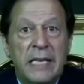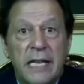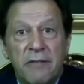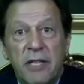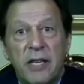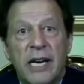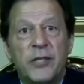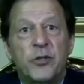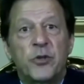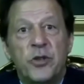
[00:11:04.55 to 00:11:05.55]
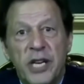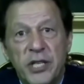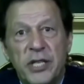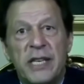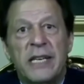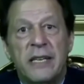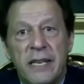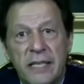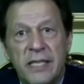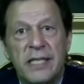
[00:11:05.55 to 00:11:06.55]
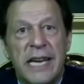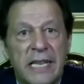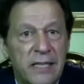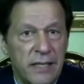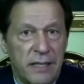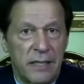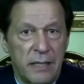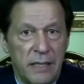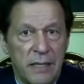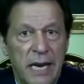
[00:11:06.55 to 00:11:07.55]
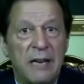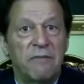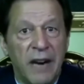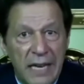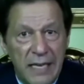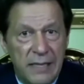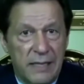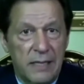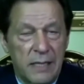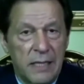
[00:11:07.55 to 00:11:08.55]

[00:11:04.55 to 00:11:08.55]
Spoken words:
given rise to racial and religious hatred and violence